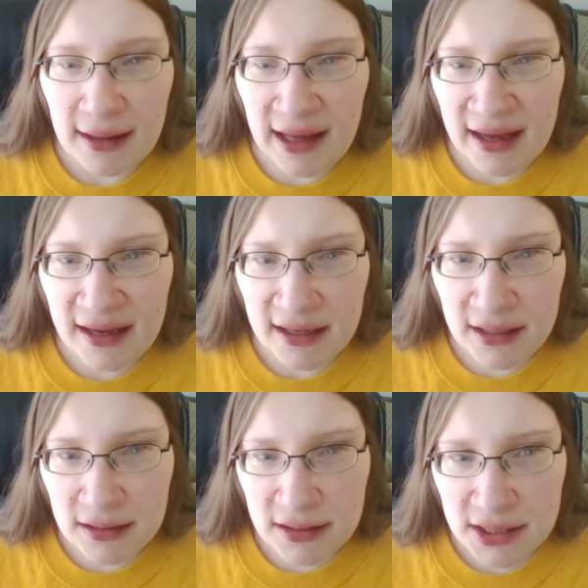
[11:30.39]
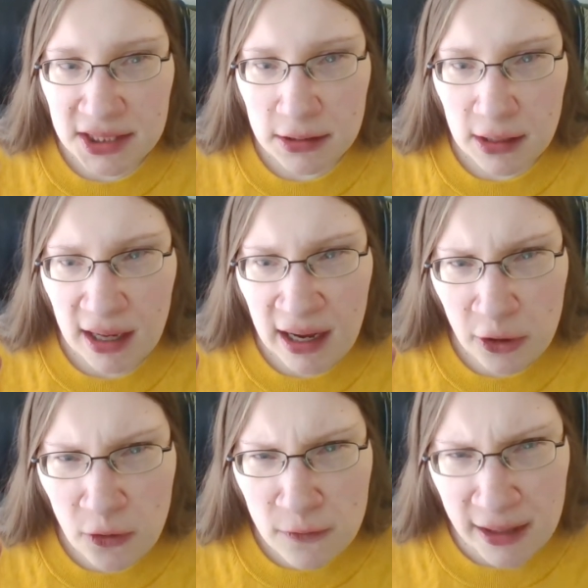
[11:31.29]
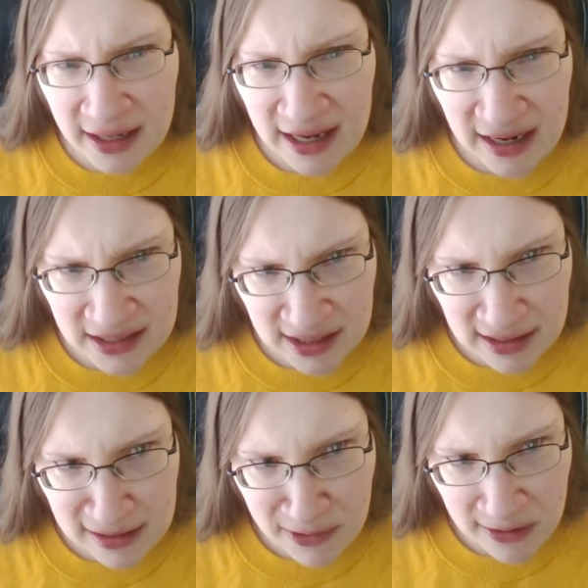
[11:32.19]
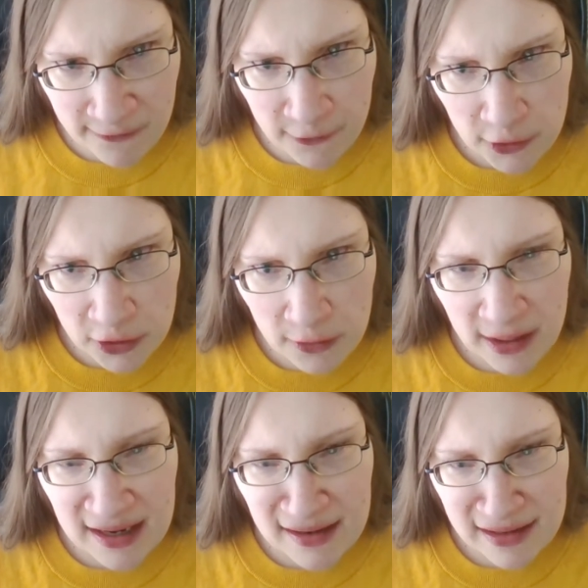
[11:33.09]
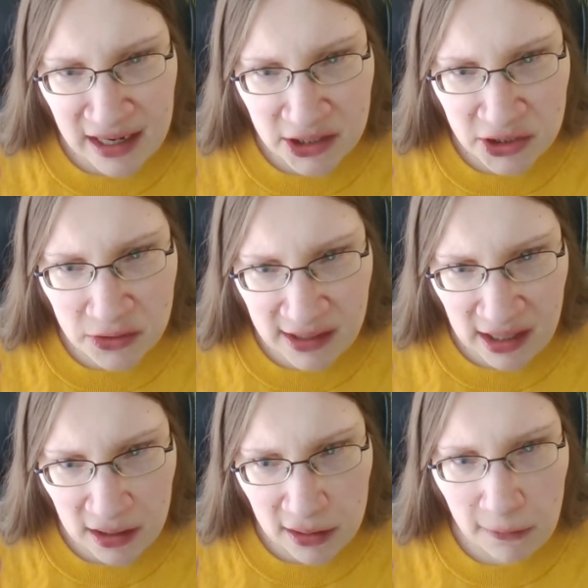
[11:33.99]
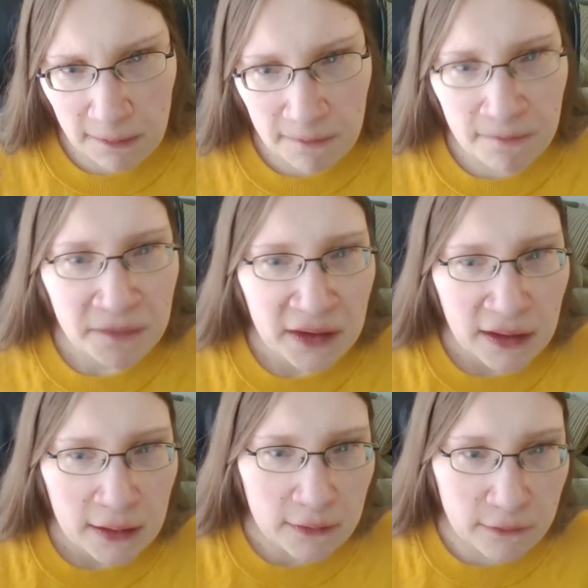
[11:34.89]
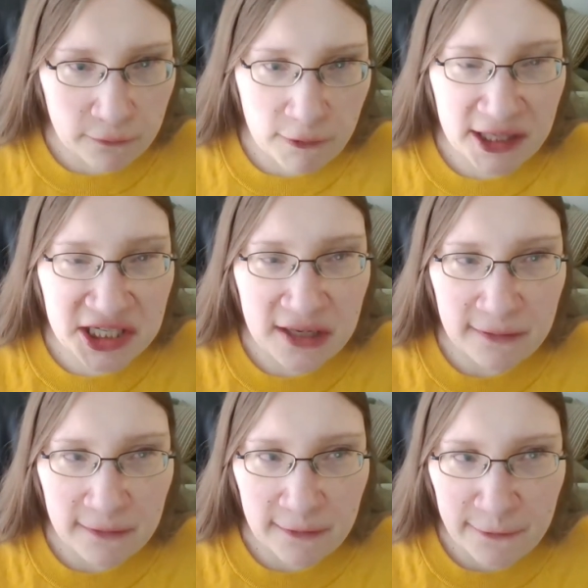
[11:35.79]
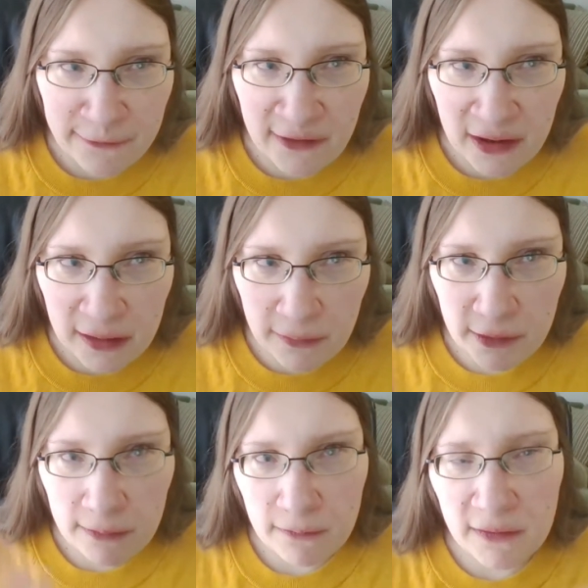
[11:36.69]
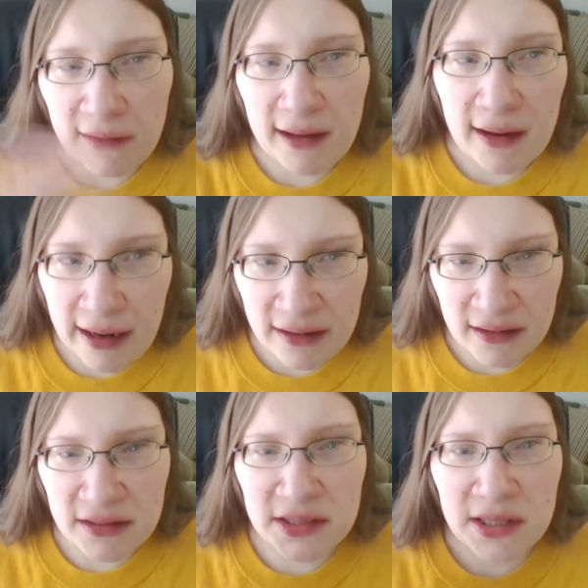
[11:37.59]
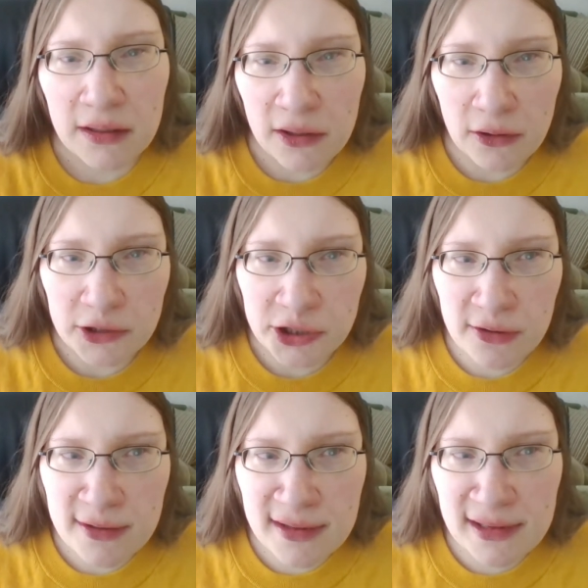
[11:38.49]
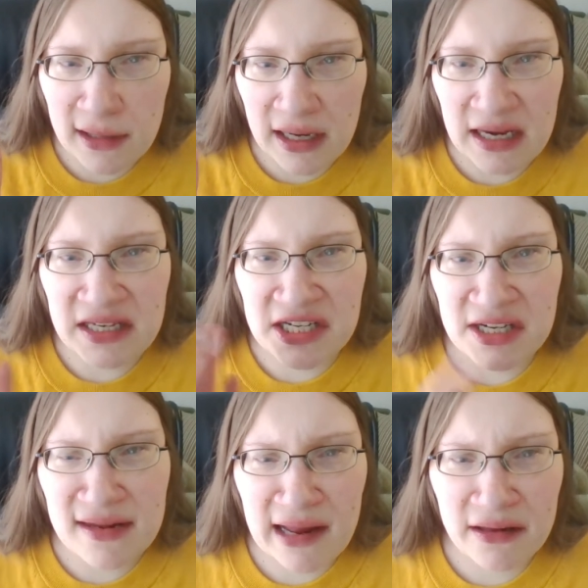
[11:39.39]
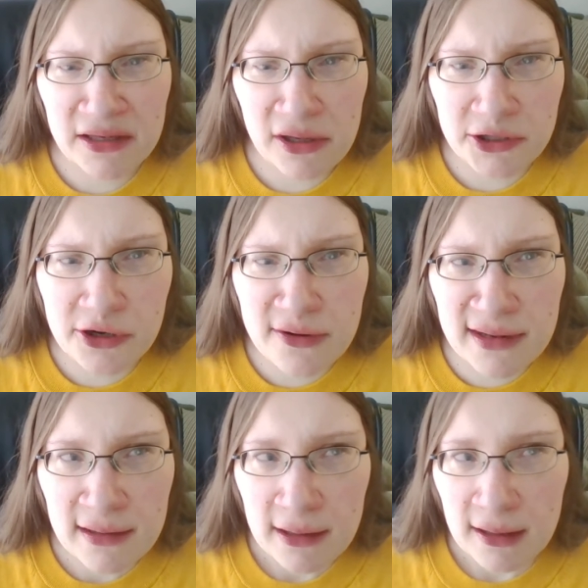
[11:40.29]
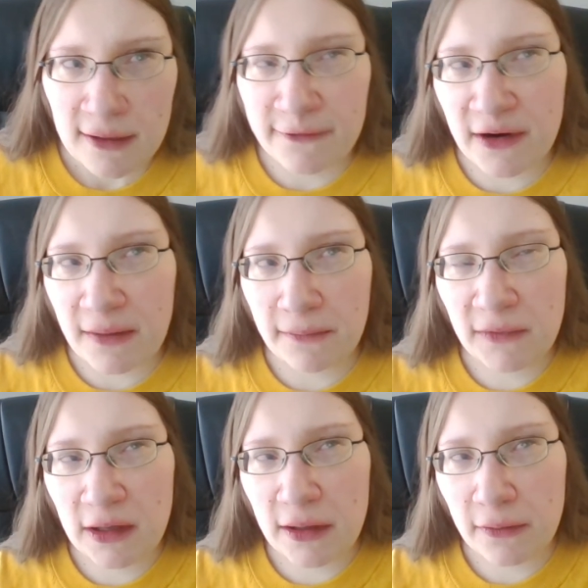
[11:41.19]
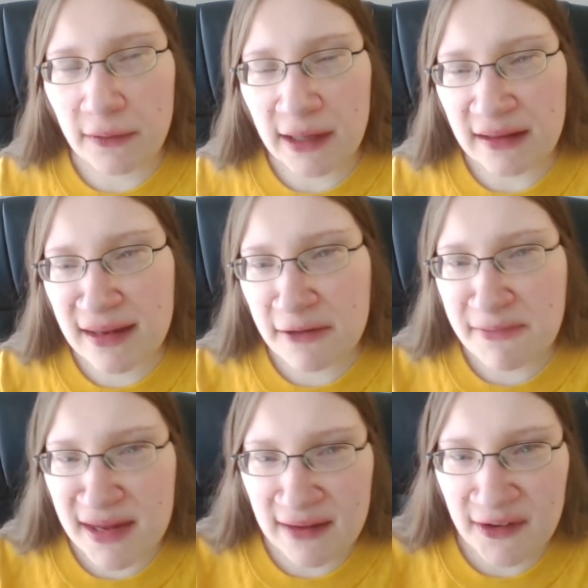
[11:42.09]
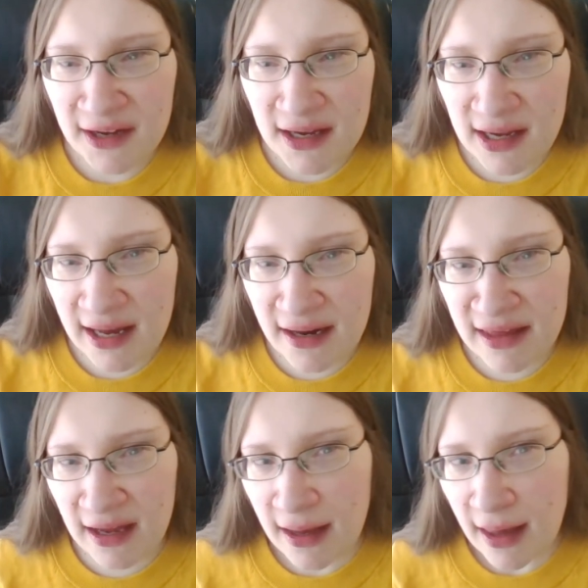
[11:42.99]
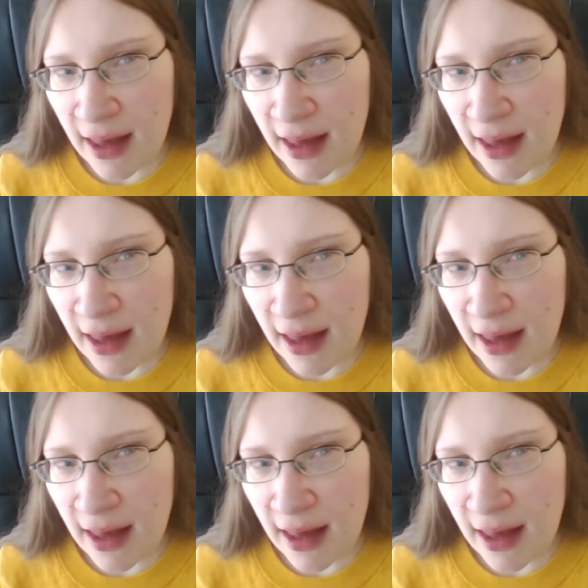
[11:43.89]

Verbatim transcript: and I don't want to get into this, but voodoo is actually a religion from island cultures, like indigenous island cultures, from, you know, like the South Pacific kind of thing.